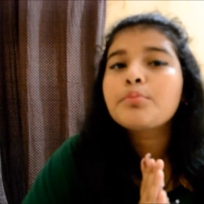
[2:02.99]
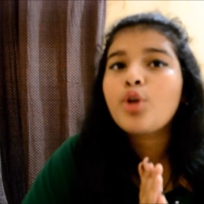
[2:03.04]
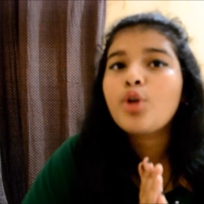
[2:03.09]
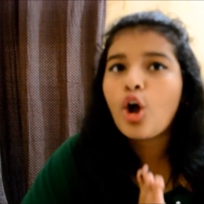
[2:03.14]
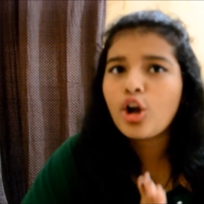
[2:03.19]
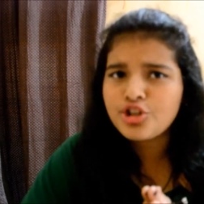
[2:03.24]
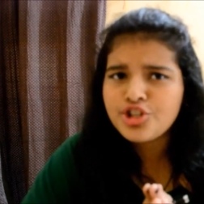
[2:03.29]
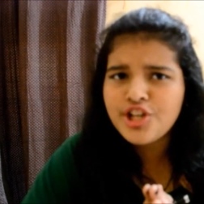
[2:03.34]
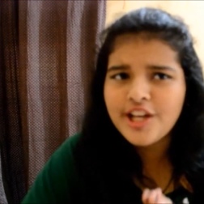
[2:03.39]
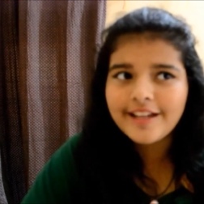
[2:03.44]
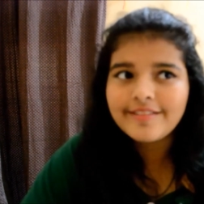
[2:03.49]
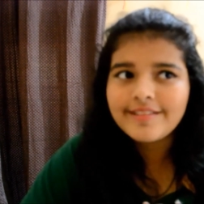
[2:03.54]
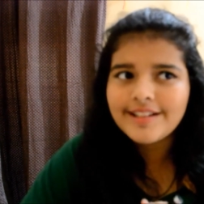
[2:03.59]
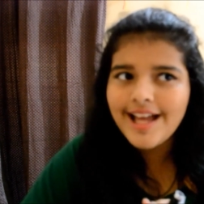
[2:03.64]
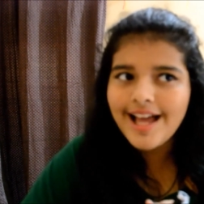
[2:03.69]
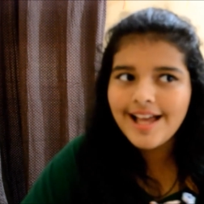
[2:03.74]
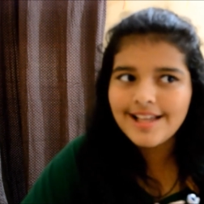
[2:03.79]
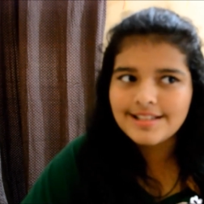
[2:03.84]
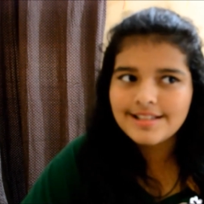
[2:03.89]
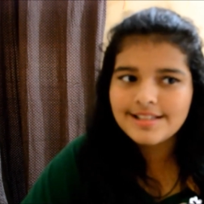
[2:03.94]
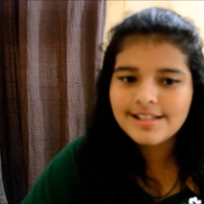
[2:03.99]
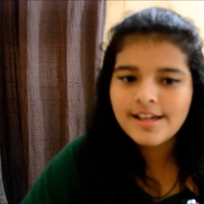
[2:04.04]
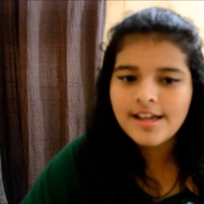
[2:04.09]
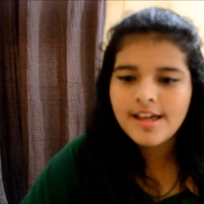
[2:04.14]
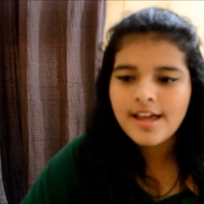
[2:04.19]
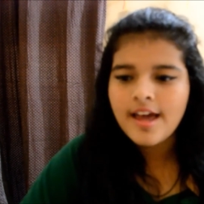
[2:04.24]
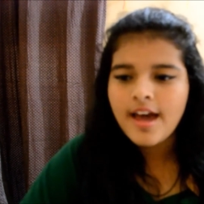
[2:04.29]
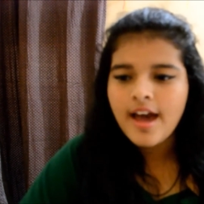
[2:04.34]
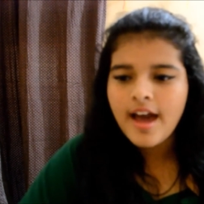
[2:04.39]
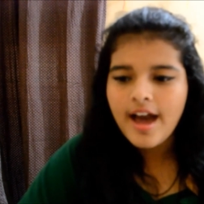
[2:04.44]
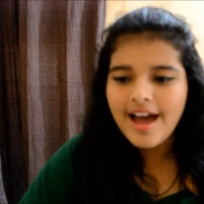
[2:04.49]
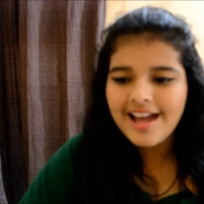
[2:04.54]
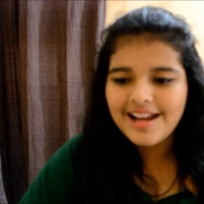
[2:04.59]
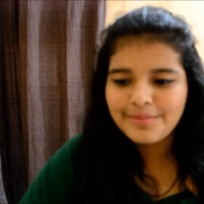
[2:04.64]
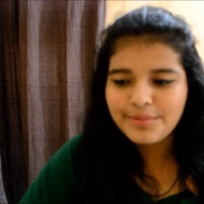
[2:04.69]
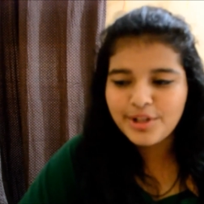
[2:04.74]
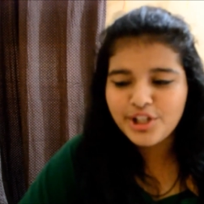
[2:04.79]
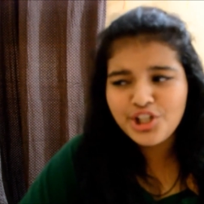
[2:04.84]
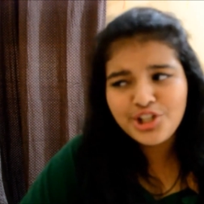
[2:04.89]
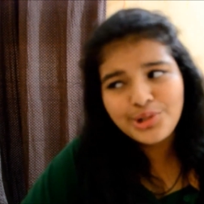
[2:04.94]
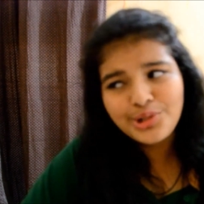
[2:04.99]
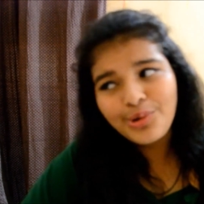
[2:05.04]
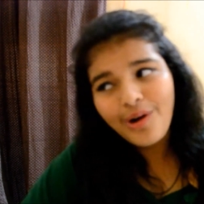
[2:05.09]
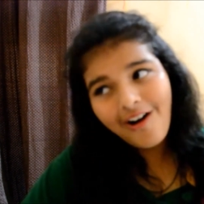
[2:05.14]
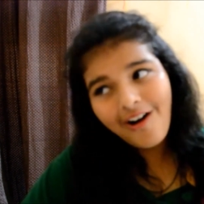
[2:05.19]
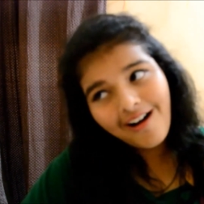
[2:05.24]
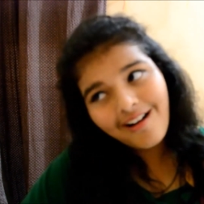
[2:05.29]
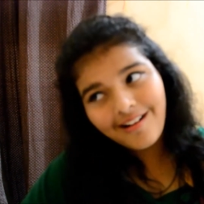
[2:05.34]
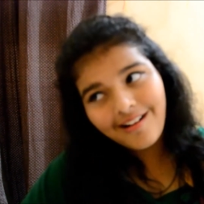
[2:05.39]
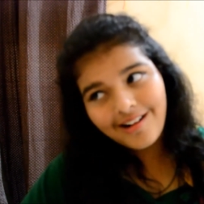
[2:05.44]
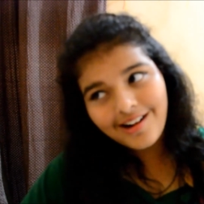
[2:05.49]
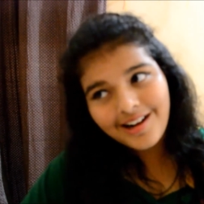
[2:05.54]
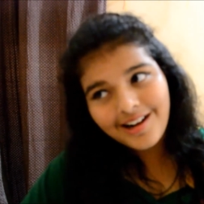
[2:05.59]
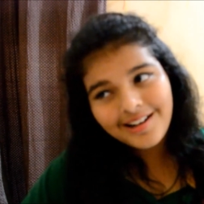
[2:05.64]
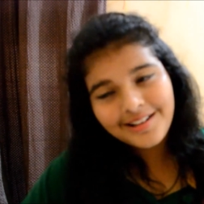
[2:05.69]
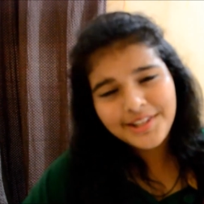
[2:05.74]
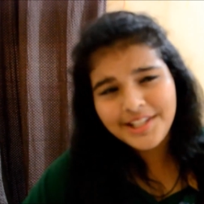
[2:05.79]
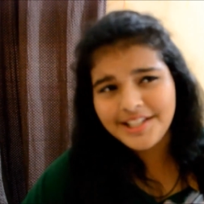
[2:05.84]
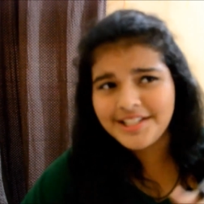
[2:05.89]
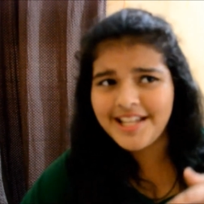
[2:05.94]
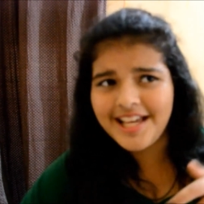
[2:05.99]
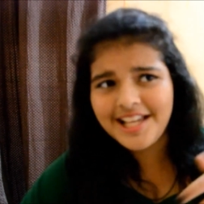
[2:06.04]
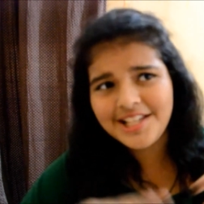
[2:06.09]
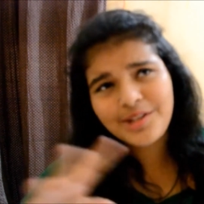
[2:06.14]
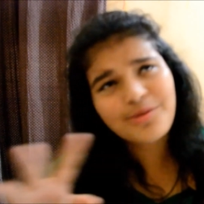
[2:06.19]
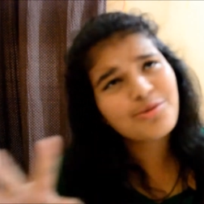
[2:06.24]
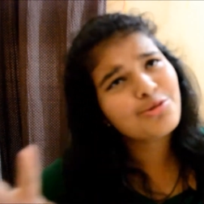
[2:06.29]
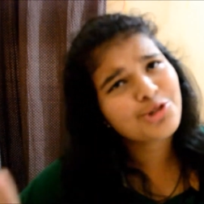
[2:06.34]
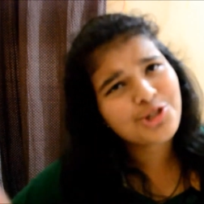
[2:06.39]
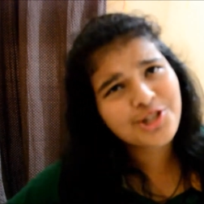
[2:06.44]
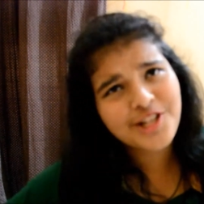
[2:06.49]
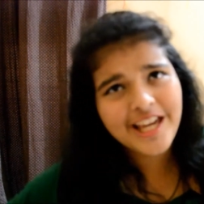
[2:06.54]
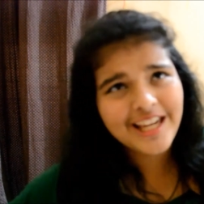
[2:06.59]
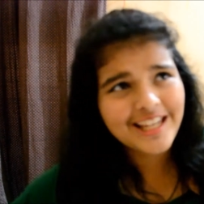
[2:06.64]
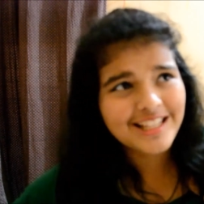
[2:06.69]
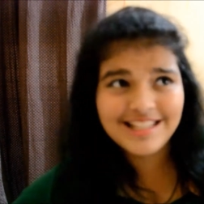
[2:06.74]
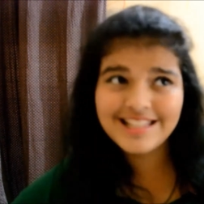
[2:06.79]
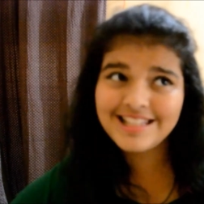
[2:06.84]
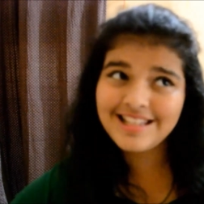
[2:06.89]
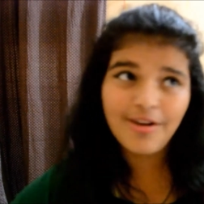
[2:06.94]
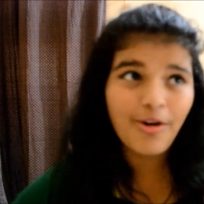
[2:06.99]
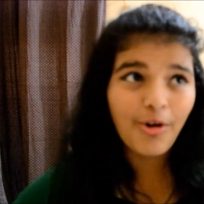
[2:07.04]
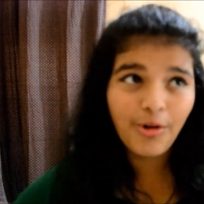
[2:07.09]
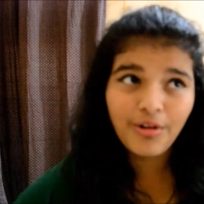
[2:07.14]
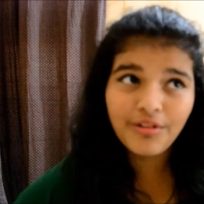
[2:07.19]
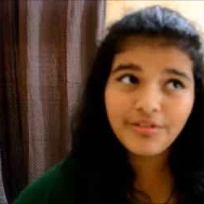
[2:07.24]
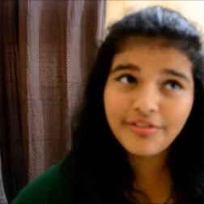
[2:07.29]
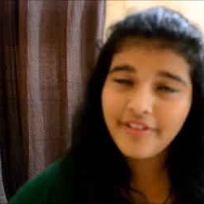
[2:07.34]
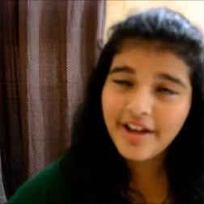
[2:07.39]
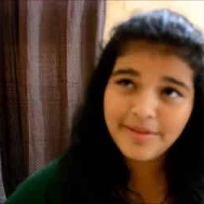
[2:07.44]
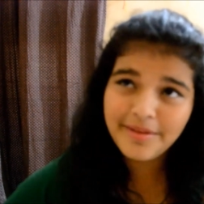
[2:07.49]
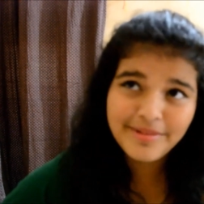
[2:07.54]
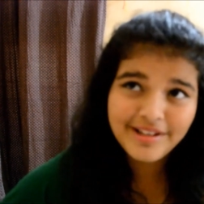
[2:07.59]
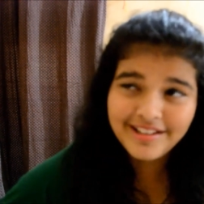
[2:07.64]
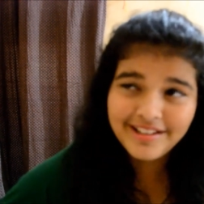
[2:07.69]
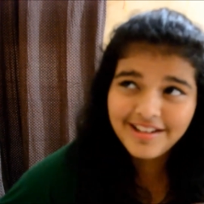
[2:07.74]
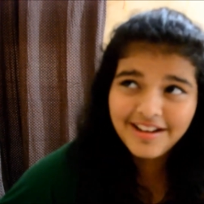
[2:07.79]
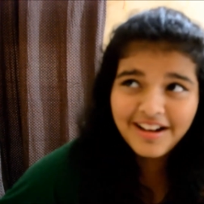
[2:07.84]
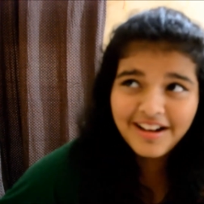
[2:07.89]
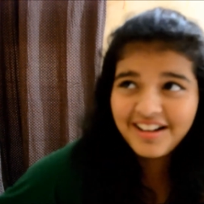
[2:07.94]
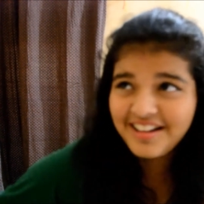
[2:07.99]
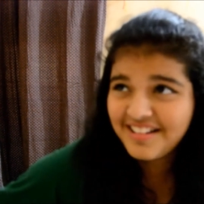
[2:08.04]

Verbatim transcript: not shaking the desk. And I'm like, you are. The desk won't shake itself. I mean,